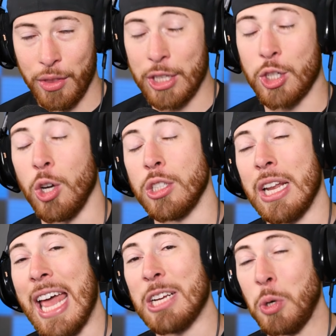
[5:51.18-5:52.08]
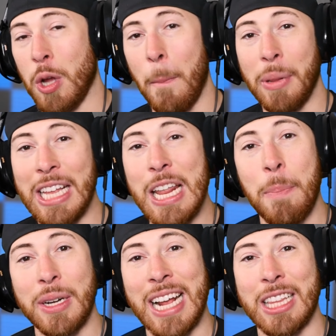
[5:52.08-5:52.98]
This girl's legs were completely
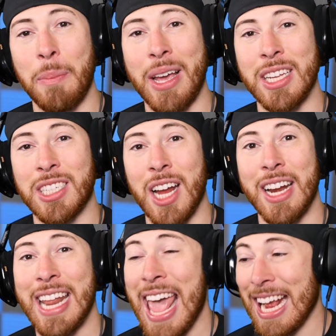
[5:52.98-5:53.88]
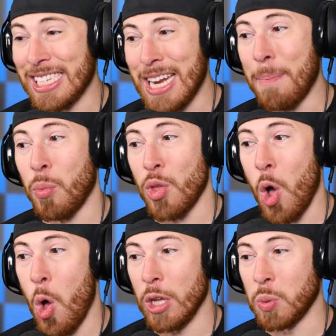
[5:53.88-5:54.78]
protected by the sun, except where the
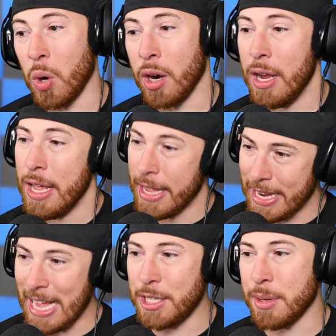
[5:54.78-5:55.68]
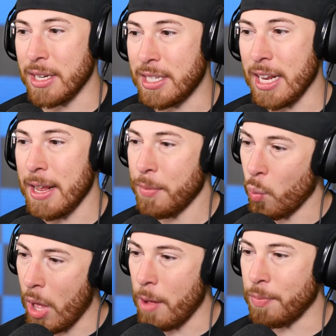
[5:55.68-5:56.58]
holes were. And as you can see,
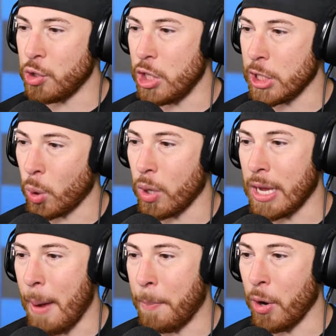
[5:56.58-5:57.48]
well, she sort of got